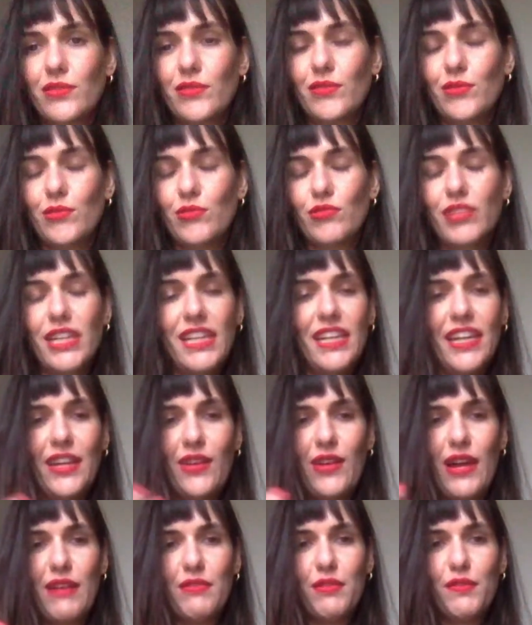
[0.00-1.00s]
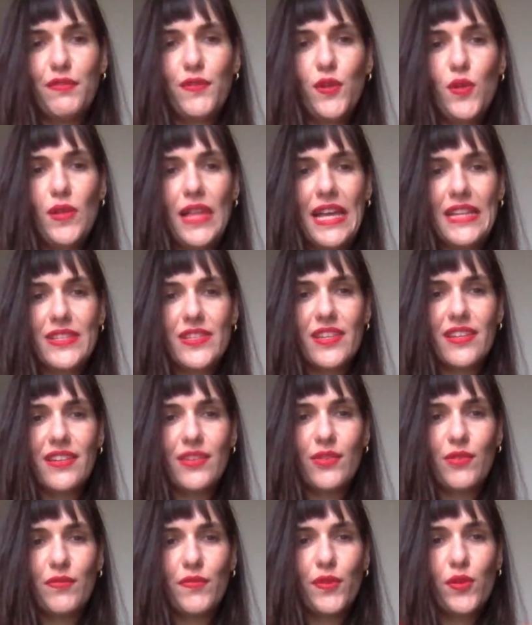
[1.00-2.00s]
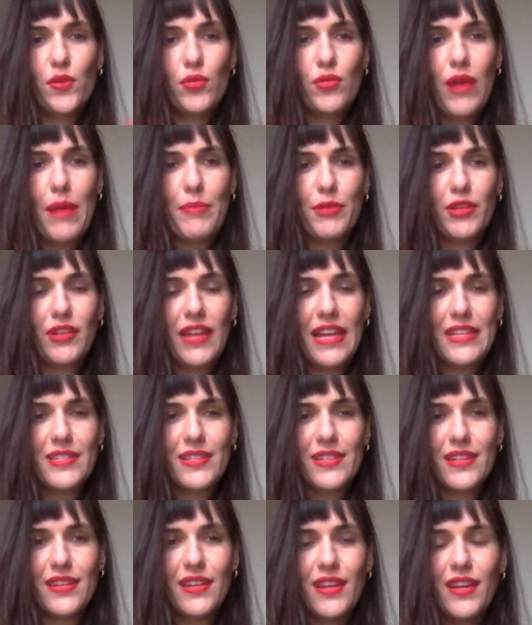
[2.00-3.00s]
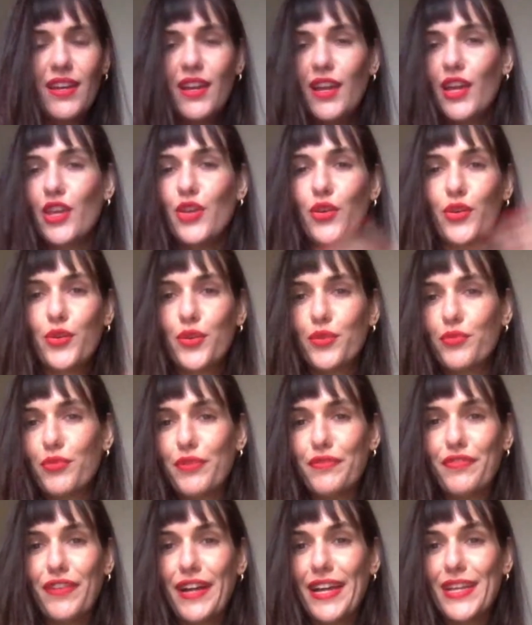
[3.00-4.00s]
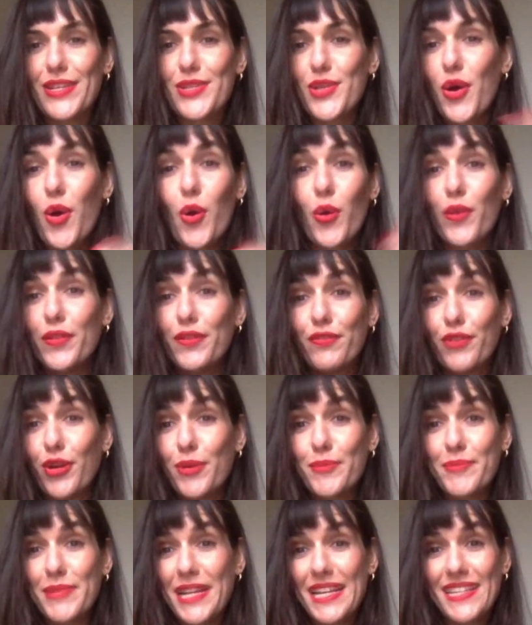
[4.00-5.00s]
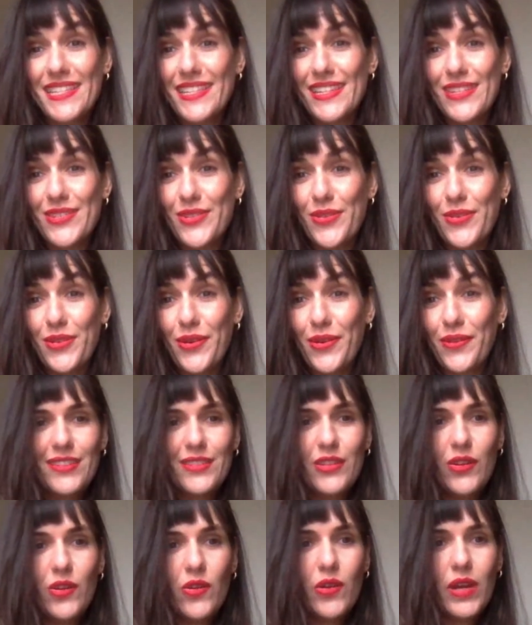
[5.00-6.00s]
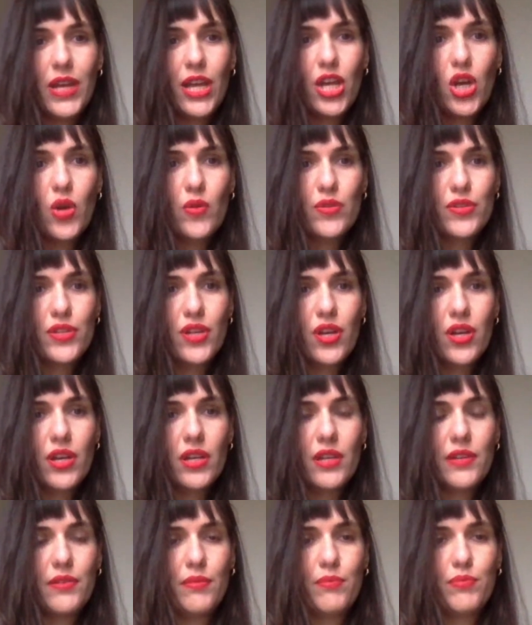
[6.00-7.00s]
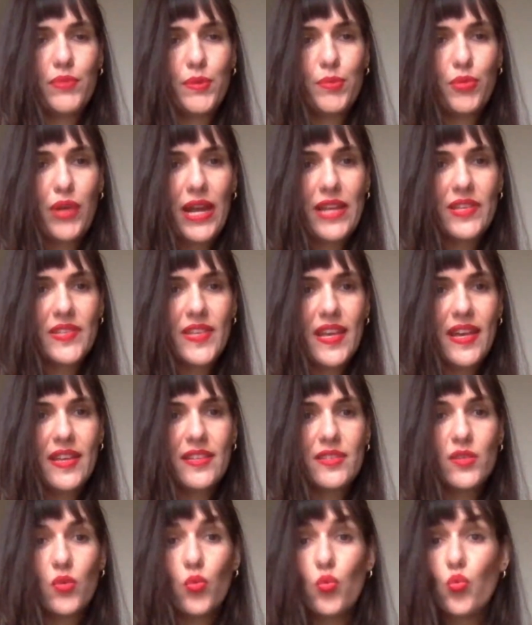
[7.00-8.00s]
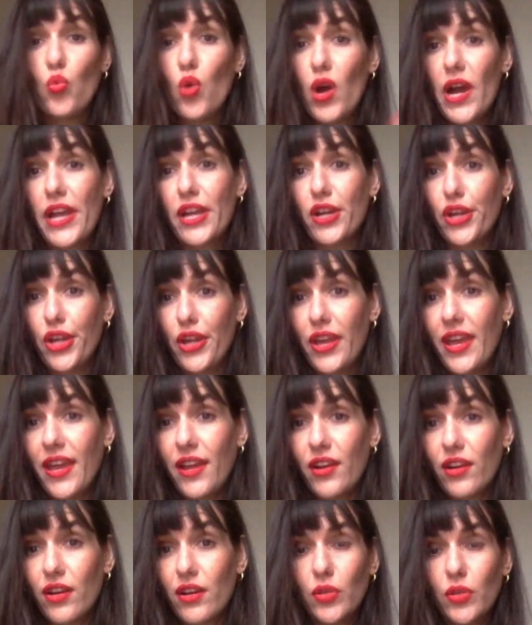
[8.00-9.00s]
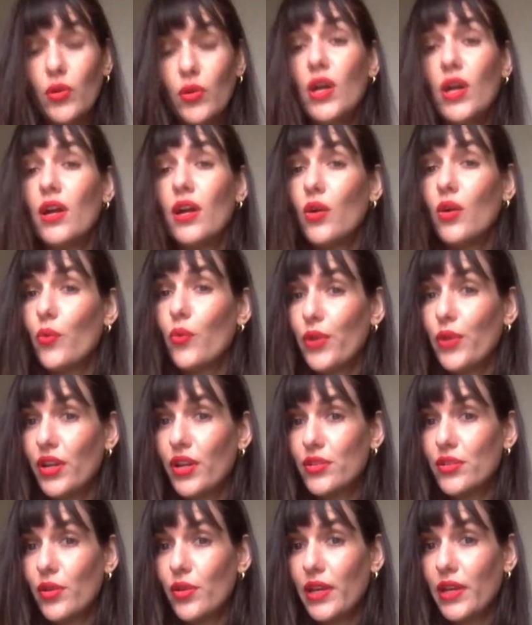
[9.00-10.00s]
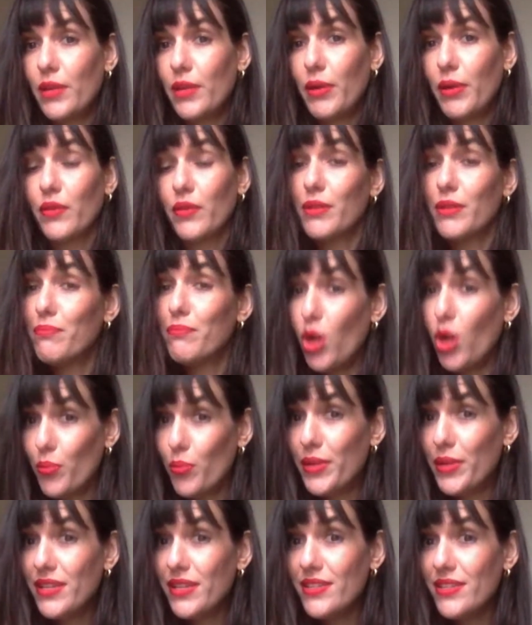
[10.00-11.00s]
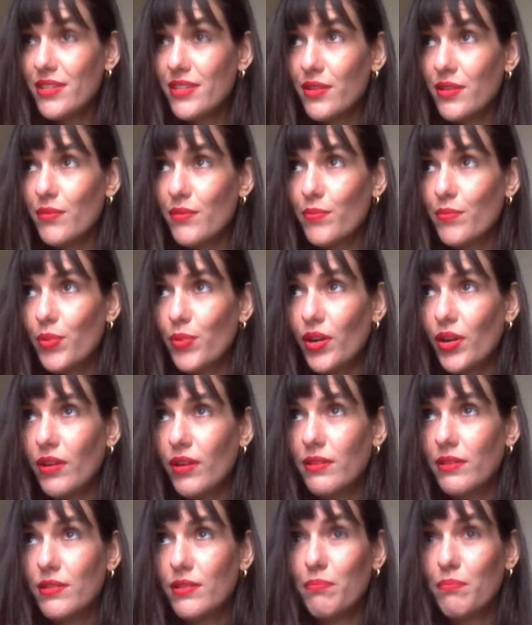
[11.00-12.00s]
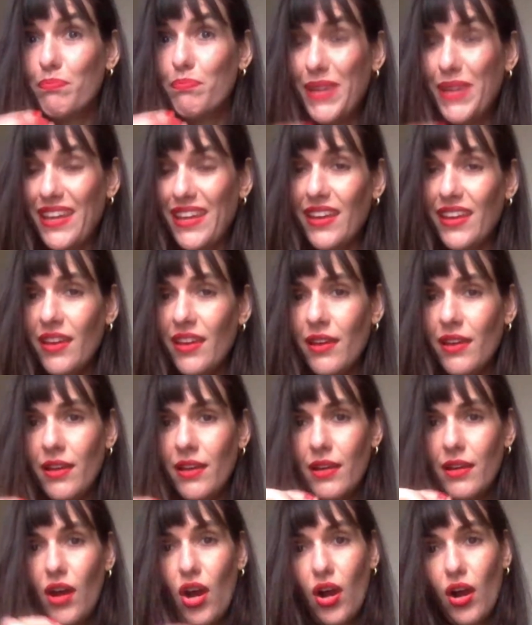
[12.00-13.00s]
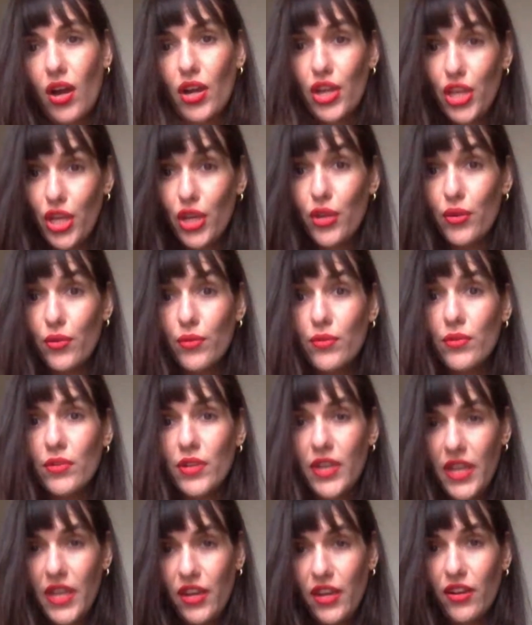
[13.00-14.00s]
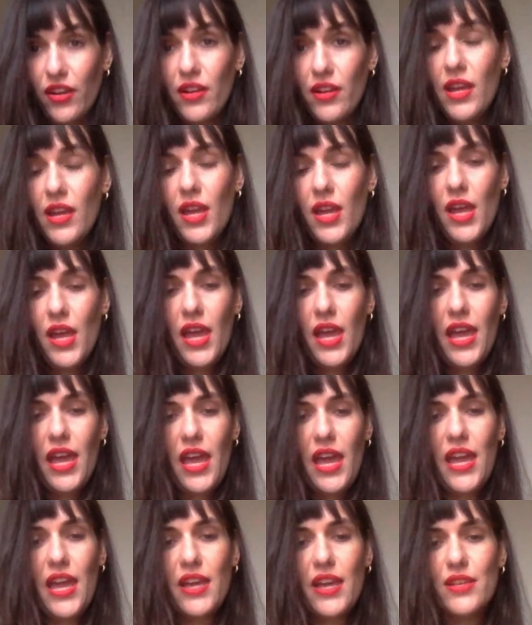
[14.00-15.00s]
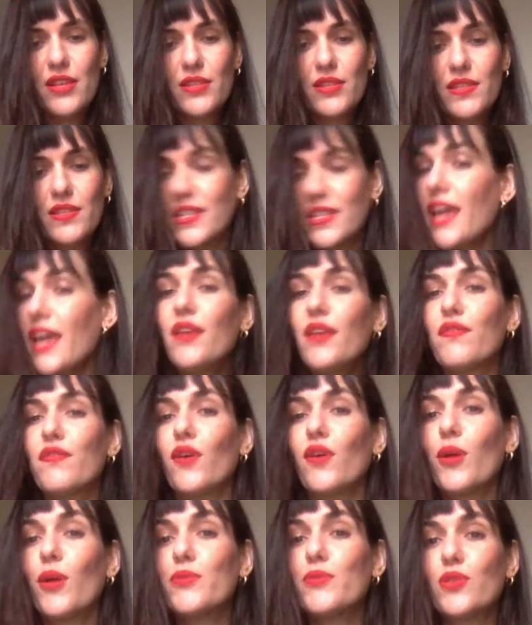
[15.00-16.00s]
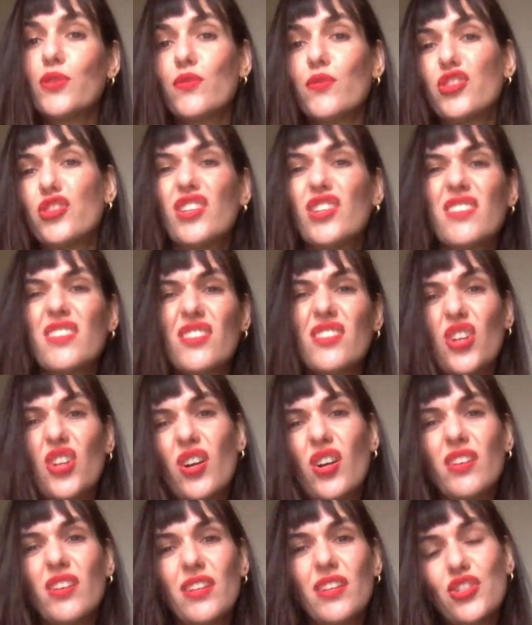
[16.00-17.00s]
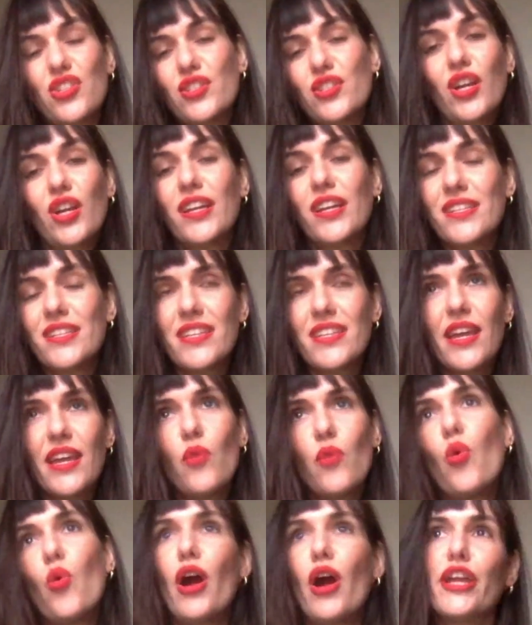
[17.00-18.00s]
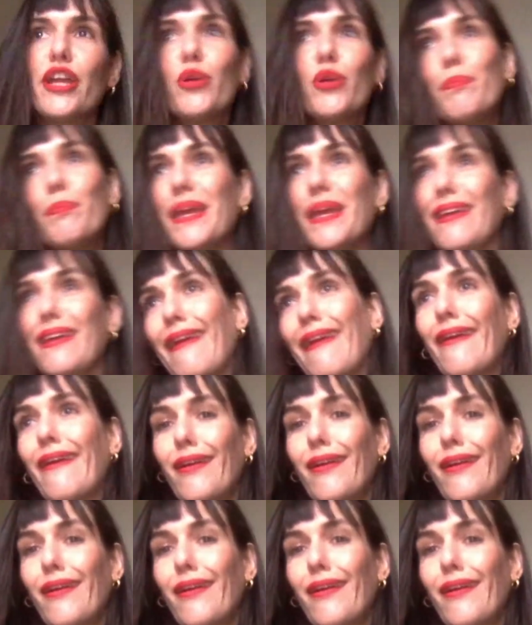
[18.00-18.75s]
Really, you have a full lesson, a full grammar lesson. You could revise all the verb tenses you know. So it goes on, the bride says, why are you here? So we're talking about the moment, but be, are you here, is a stative verb, so she's not going to say, why are you being here?